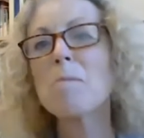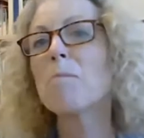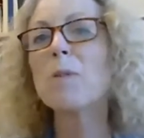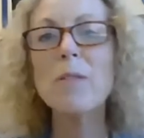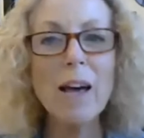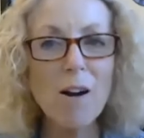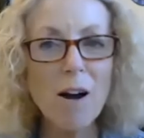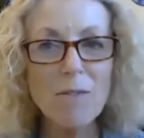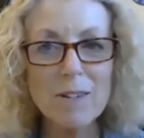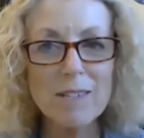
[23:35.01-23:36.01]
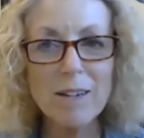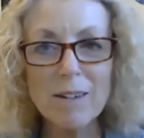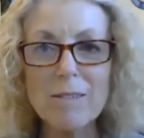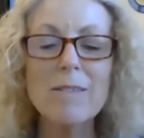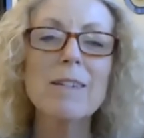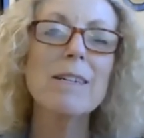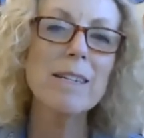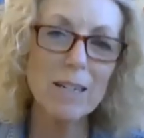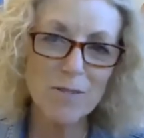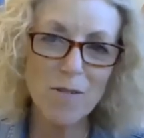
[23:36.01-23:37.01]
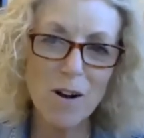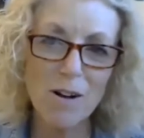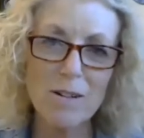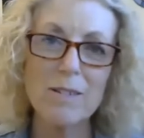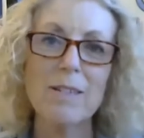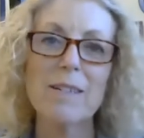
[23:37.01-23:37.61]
put that off until next fall.